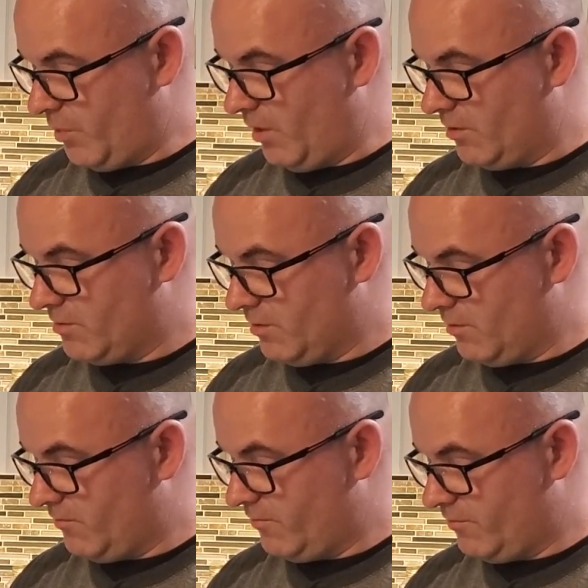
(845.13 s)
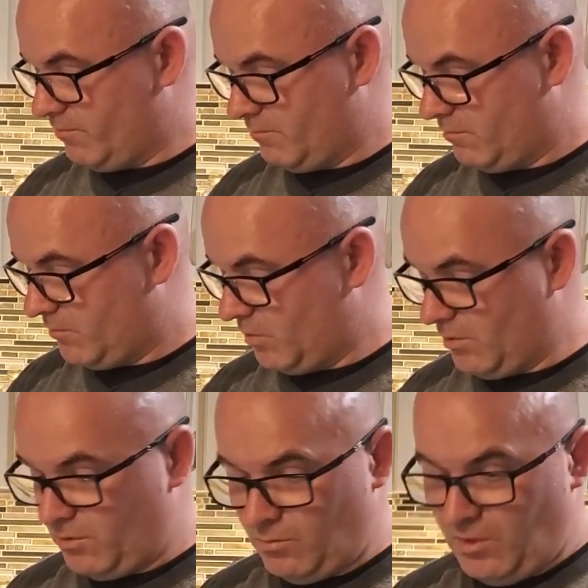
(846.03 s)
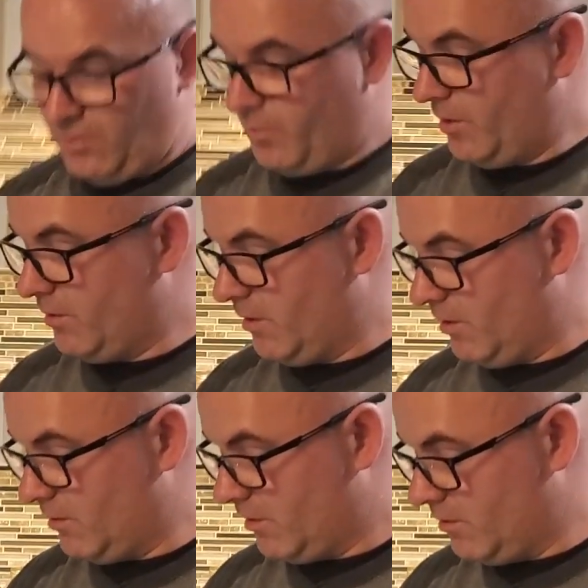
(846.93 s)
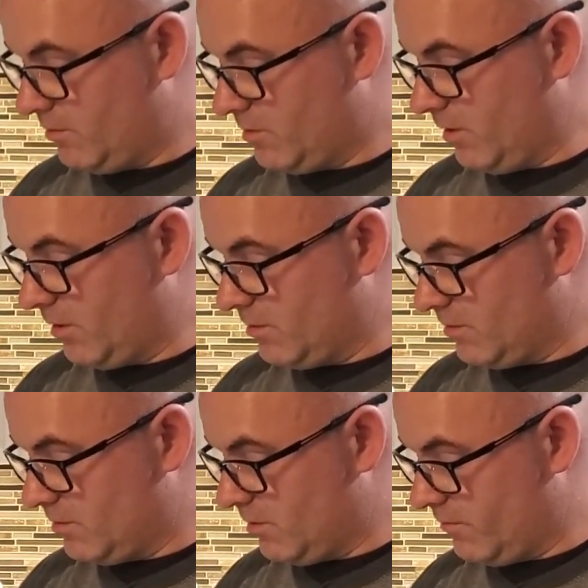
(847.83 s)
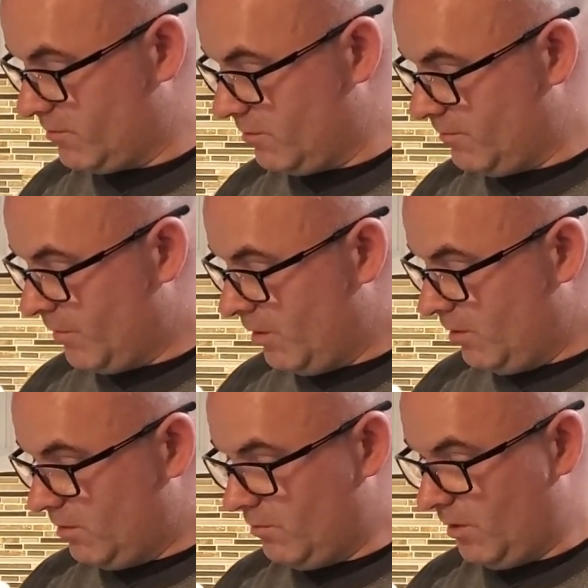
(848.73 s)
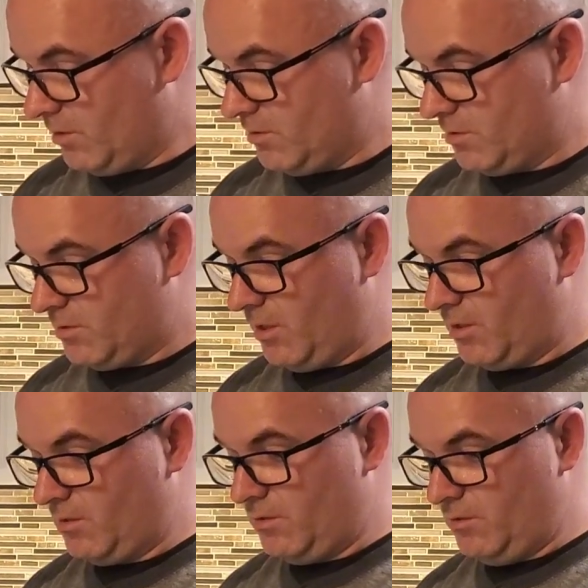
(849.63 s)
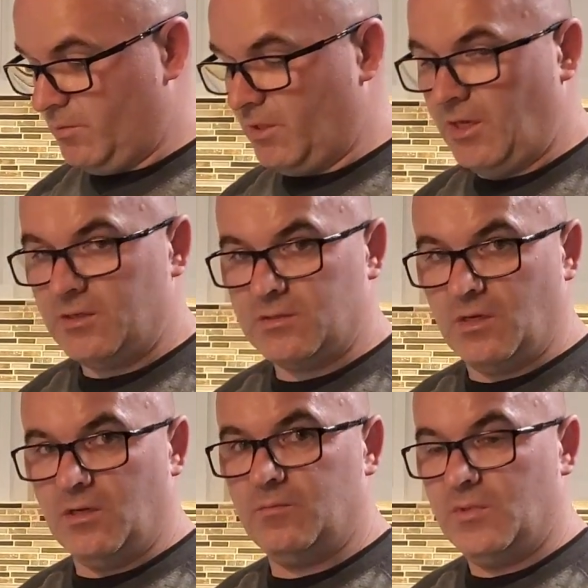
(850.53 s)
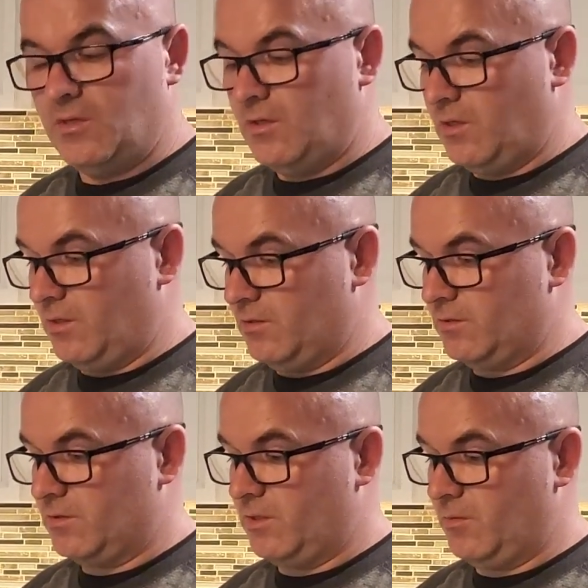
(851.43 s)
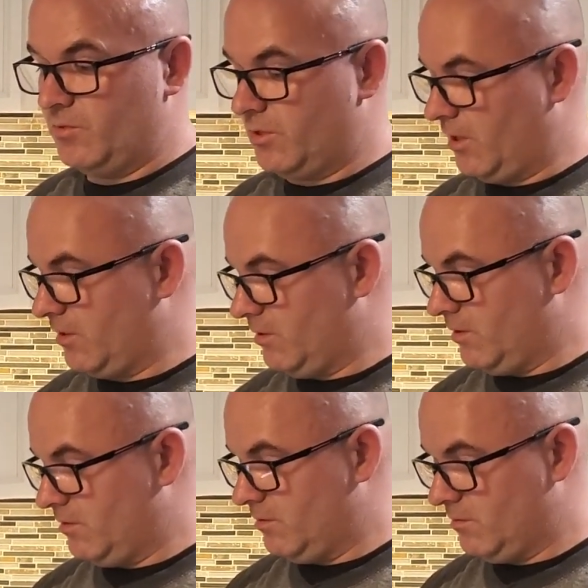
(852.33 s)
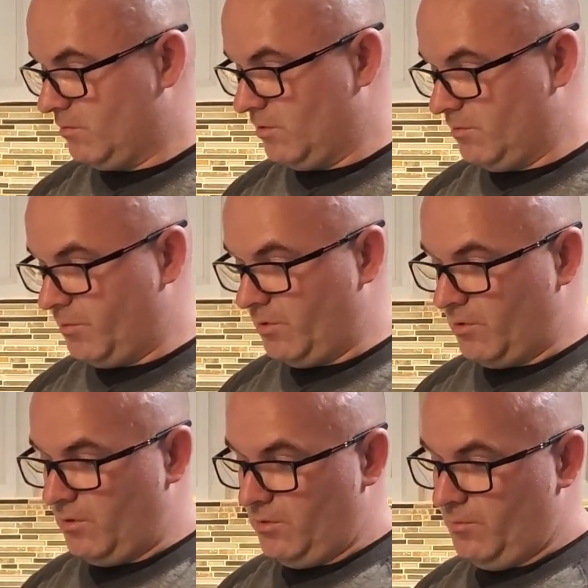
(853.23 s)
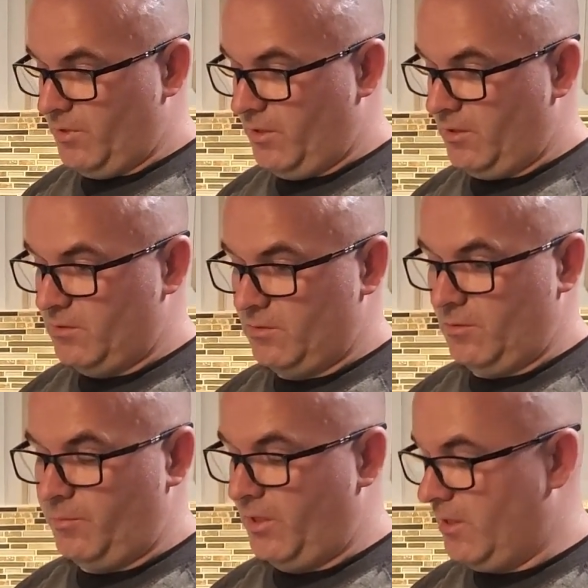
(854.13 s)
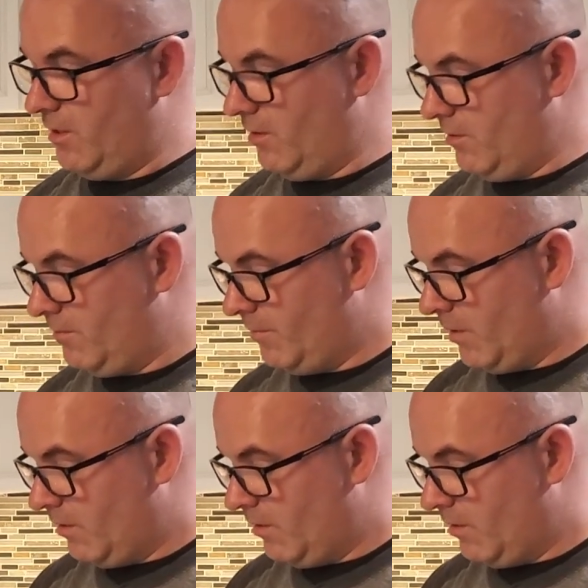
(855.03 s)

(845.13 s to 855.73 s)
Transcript: parts that you want to put it on, like your stings and stuff. So you want to just take a little bit at a time and keep checking it. We'll pour a little bit into a plate here